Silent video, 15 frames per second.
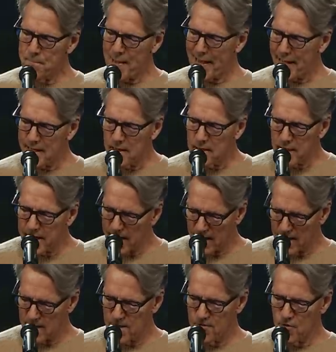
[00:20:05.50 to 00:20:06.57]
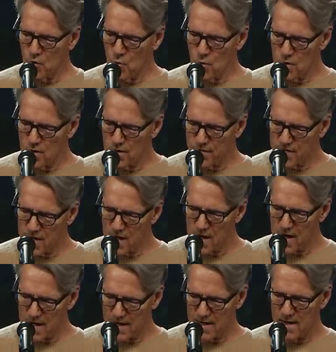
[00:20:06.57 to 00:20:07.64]
peddling the word of
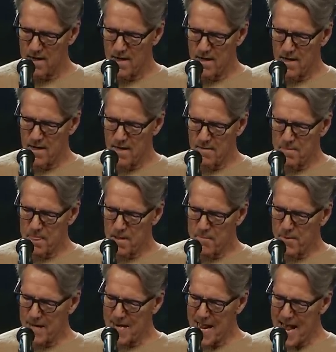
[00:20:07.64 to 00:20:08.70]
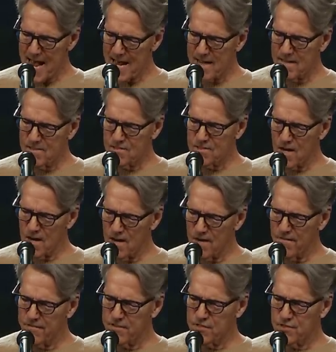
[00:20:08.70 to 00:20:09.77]
God, but as
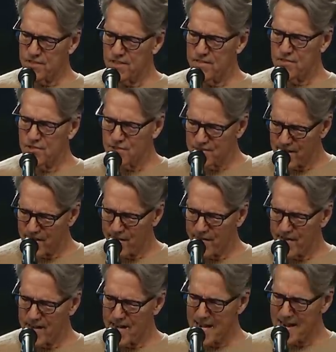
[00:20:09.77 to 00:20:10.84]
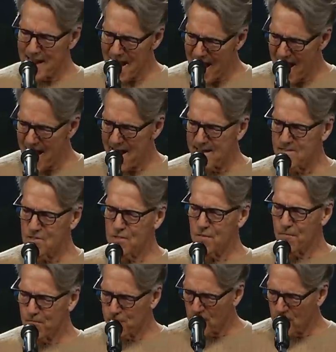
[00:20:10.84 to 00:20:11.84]
of sincerity, as